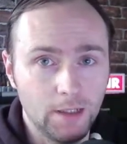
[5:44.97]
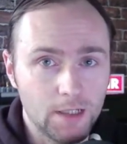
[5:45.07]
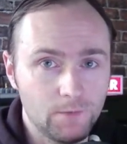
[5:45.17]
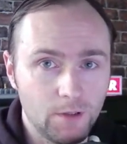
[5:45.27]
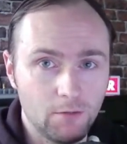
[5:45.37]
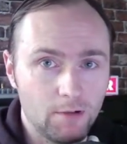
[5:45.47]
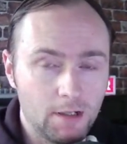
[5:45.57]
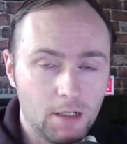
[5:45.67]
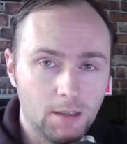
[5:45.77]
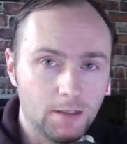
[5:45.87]
against
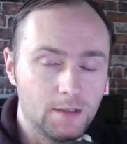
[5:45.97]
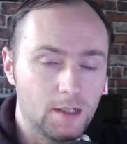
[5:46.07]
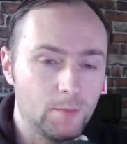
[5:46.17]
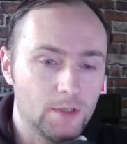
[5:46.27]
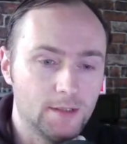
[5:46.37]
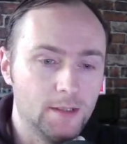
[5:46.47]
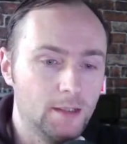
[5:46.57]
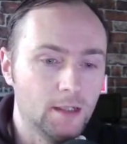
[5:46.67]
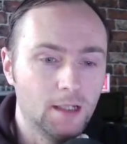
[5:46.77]
Villarreal in the Champions League.